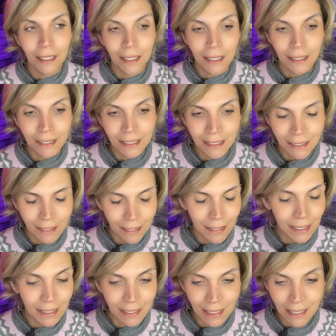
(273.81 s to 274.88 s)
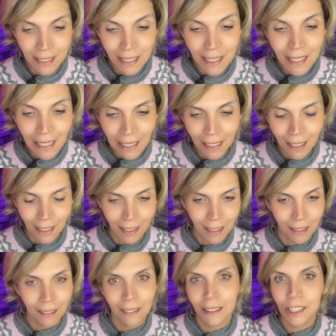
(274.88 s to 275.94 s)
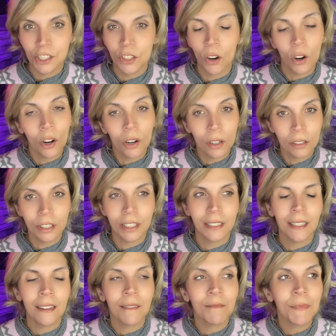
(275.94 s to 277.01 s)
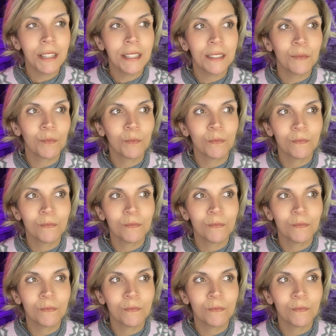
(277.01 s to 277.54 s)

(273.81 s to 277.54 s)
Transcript: in this need, this urge, this